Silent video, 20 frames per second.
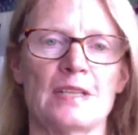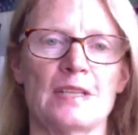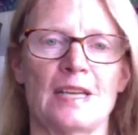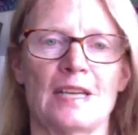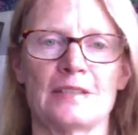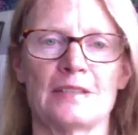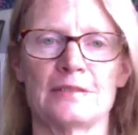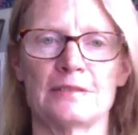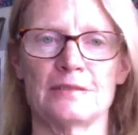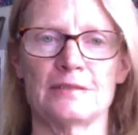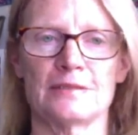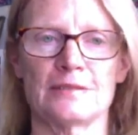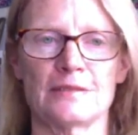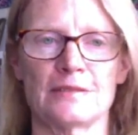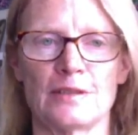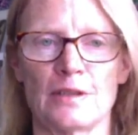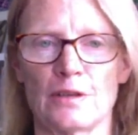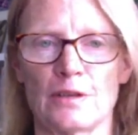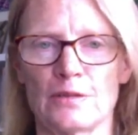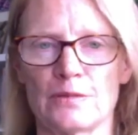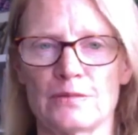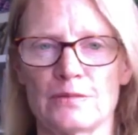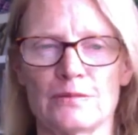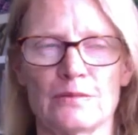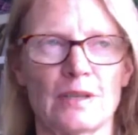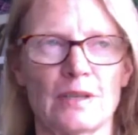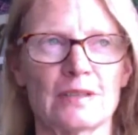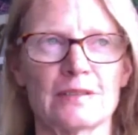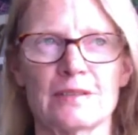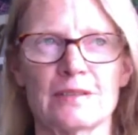And, you know,
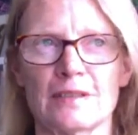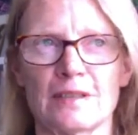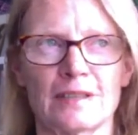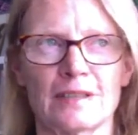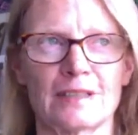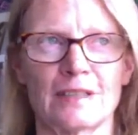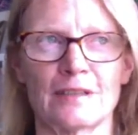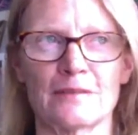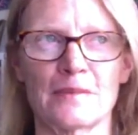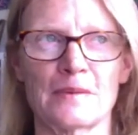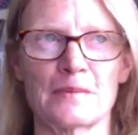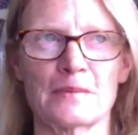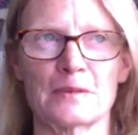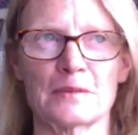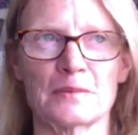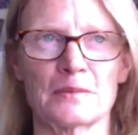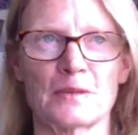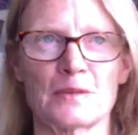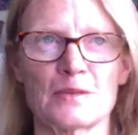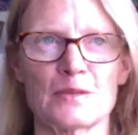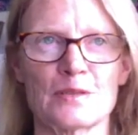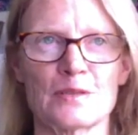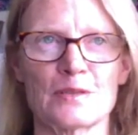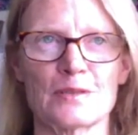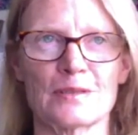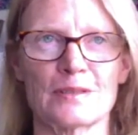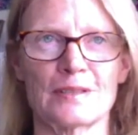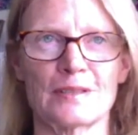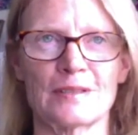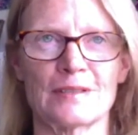I can't remember what it was,
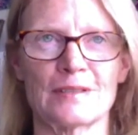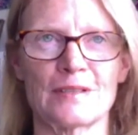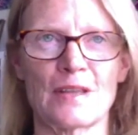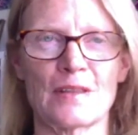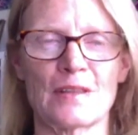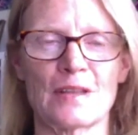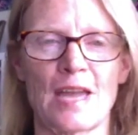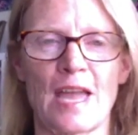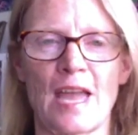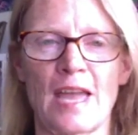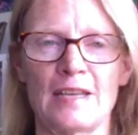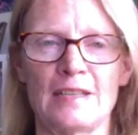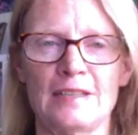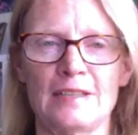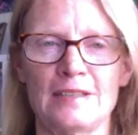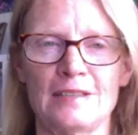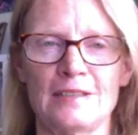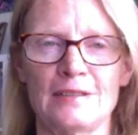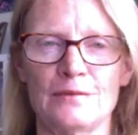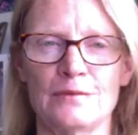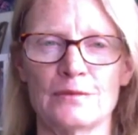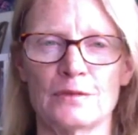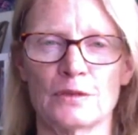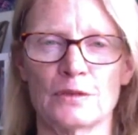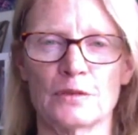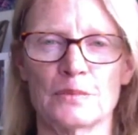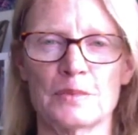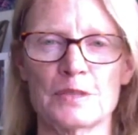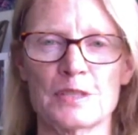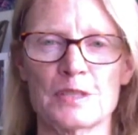another
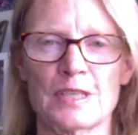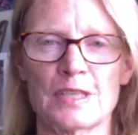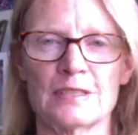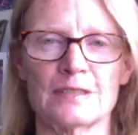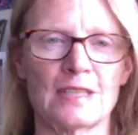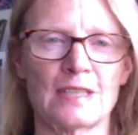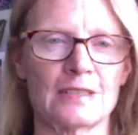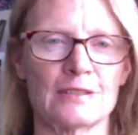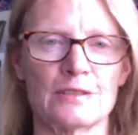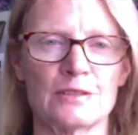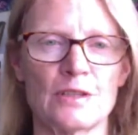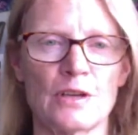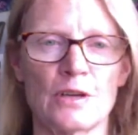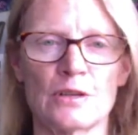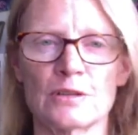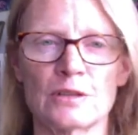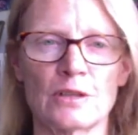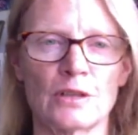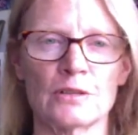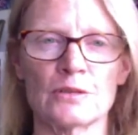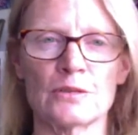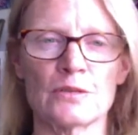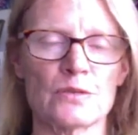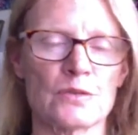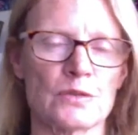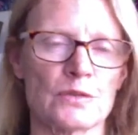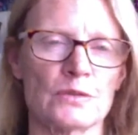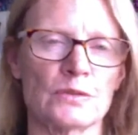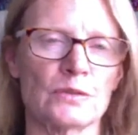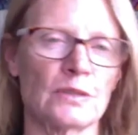84% had no
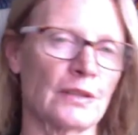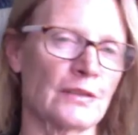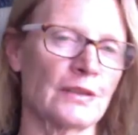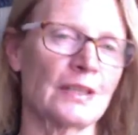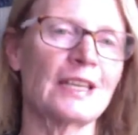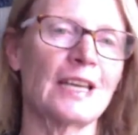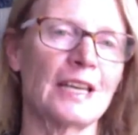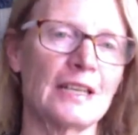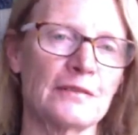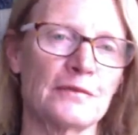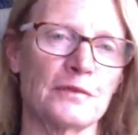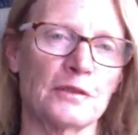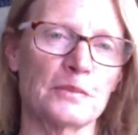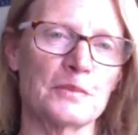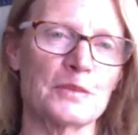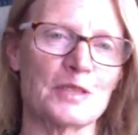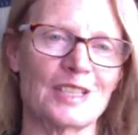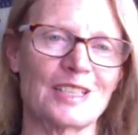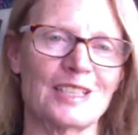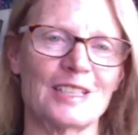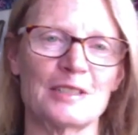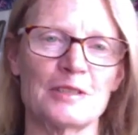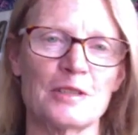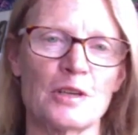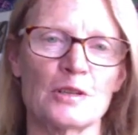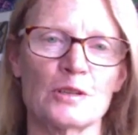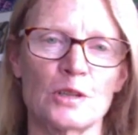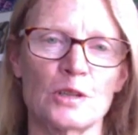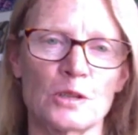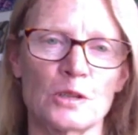goals at all. I think 84% had
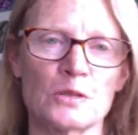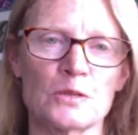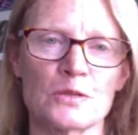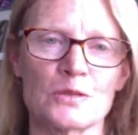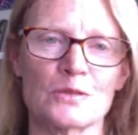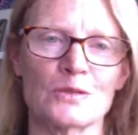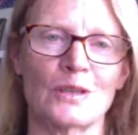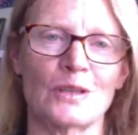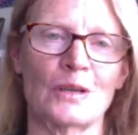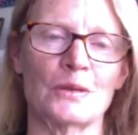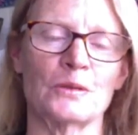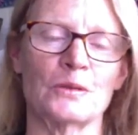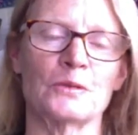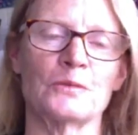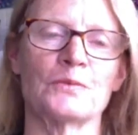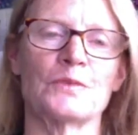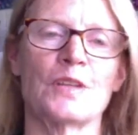no goals at all.